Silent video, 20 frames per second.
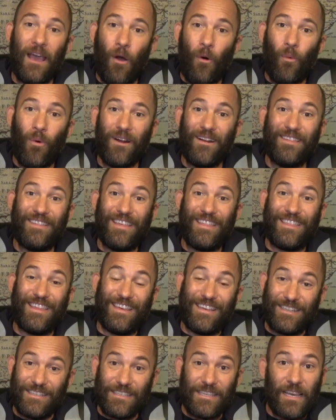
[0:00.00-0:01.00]
One of the
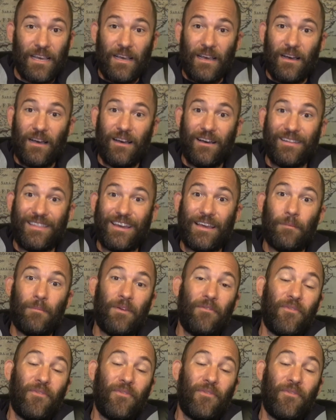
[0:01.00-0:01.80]
things uh, that can be